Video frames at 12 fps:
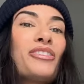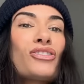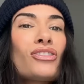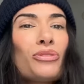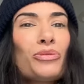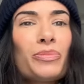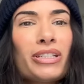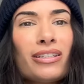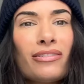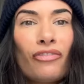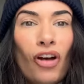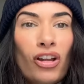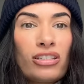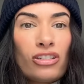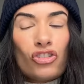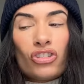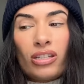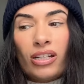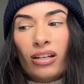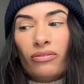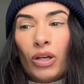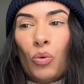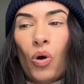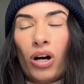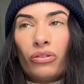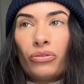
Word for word: just thought it would be fun to just like kind of like walk